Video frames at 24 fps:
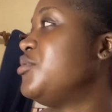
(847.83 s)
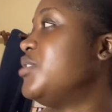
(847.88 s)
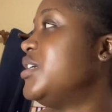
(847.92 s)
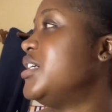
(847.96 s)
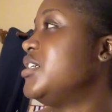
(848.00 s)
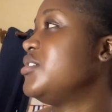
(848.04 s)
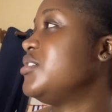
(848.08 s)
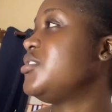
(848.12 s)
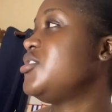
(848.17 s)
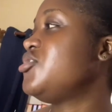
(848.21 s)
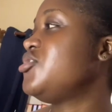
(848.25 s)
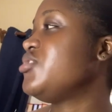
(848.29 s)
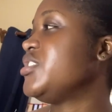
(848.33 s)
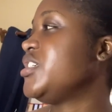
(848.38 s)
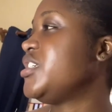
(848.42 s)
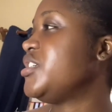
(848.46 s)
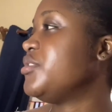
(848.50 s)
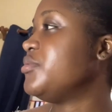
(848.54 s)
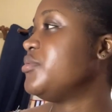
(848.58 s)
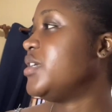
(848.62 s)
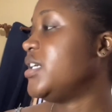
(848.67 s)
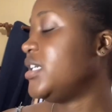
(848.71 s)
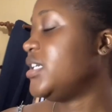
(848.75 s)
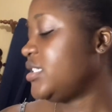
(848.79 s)
go and go drink
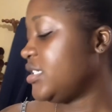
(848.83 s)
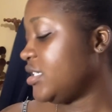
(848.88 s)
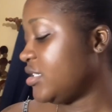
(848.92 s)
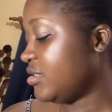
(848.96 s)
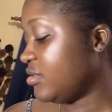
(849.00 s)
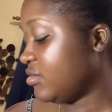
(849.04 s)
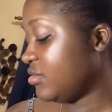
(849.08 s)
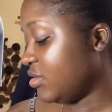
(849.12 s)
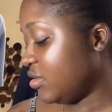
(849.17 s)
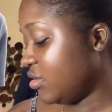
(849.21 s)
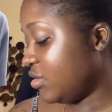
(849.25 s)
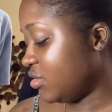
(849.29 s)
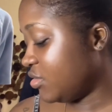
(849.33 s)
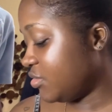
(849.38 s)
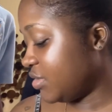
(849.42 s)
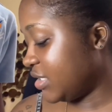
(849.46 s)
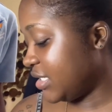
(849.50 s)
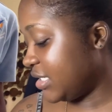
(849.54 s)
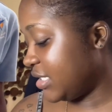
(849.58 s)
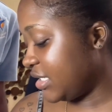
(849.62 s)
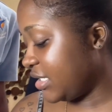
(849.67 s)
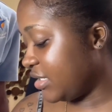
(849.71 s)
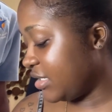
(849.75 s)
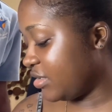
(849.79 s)
your water now,
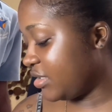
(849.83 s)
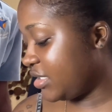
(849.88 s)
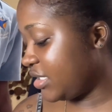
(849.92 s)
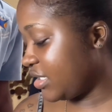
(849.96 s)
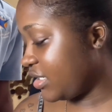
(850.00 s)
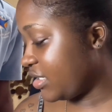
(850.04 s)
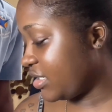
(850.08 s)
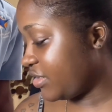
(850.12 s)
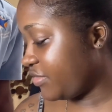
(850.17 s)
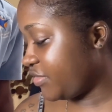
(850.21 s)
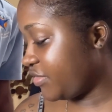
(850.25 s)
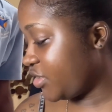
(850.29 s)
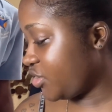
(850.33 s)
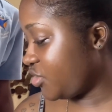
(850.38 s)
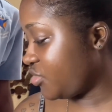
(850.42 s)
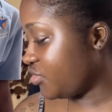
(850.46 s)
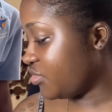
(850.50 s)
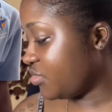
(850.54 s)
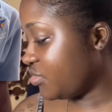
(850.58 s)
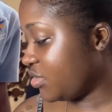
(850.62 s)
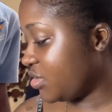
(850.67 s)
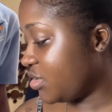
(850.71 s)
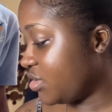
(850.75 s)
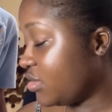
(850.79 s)
and then I take off your
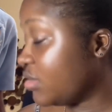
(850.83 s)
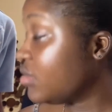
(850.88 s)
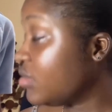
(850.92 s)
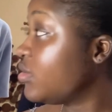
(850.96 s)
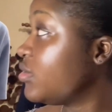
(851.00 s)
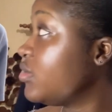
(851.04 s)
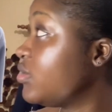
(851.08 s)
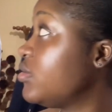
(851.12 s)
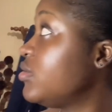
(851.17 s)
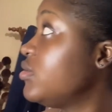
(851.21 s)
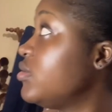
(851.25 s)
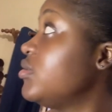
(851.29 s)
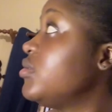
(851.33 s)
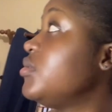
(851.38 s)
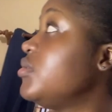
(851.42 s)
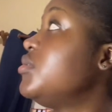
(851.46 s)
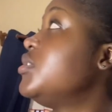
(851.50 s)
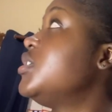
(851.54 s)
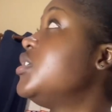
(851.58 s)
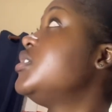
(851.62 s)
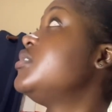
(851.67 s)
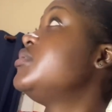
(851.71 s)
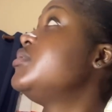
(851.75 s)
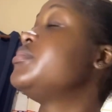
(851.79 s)
shoes. Yeah. Go
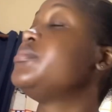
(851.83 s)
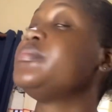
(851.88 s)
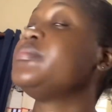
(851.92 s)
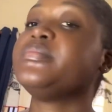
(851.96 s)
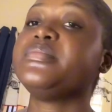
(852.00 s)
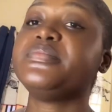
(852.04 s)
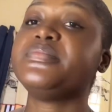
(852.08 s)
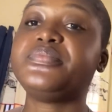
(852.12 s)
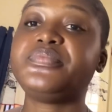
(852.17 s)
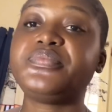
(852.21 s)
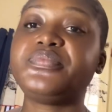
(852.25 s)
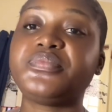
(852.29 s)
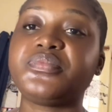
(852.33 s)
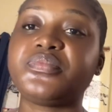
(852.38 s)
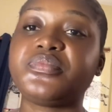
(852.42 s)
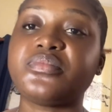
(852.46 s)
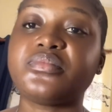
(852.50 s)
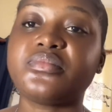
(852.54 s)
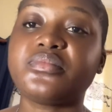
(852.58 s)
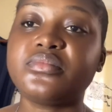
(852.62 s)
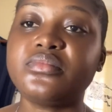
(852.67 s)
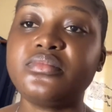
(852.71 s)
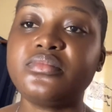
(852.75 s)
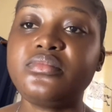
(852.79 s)
on.
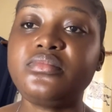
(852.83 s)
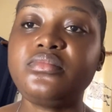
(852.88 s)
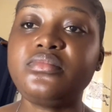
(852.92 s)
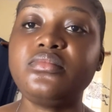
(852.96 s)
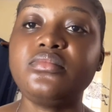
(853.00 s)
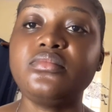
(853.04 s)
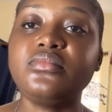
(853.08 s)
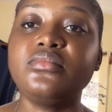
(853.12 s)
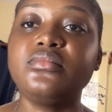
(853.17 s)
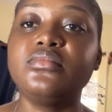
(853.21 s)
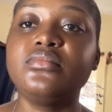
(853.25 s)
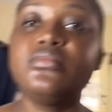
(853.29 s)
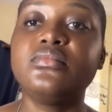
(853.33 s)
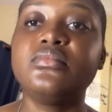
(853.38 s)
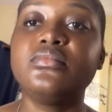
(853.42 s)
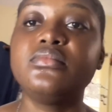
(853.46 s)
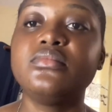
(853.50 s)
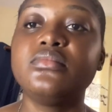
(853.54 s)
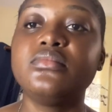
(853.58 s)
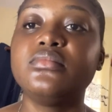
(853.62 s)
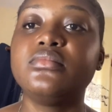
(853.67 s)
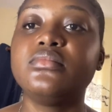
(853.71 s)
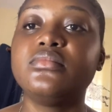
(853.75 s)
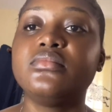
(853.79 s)
Mm, beard.
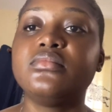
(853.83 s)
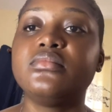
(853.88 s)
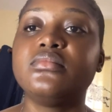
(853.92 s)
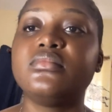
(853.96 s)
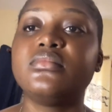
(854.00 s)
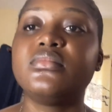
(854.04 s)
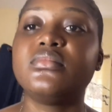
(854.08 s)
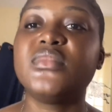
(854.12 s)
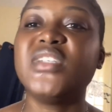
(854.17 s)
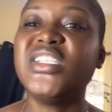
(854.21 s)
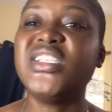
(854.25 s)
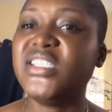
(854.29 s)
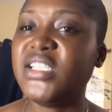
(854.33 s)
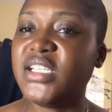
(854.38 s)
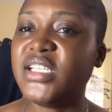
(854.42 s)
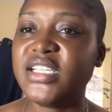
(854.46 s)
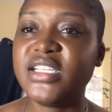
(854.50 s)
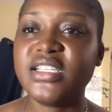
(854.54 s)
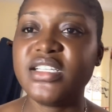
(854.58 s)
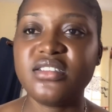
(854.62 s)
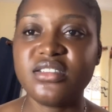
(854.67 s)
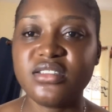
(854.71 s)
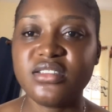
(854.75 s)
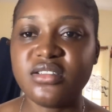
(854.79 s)
Yeah,
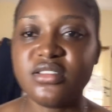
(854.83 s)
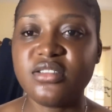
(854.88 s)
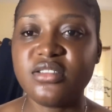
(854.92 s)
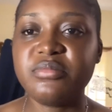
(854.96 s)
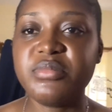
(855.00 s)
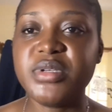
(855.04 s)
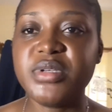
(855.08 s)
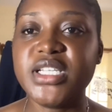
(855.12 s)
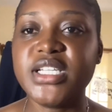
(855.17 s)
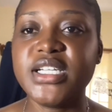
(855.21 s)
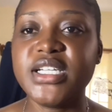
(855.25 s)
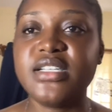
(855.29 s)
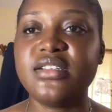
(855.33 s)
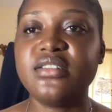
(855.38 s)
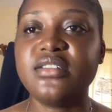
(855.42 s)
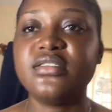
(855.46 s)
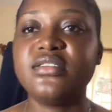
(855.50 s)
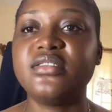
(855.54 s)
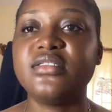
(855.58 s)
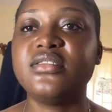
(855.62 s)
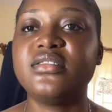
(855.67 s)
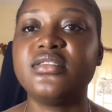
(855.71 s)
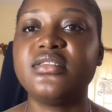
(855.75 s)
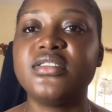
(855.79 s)
you got beard.
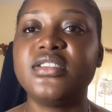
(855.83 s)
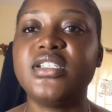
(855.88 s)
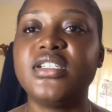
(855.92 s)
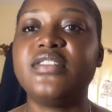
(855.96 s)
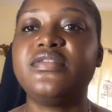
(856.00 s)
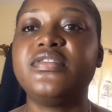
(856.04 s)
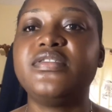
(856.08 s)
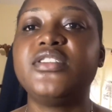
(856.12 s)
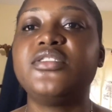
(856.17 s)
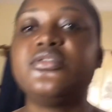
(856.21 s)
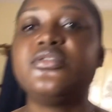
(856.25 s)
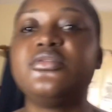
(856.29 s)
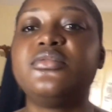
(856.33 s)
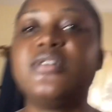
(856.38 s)
You have to do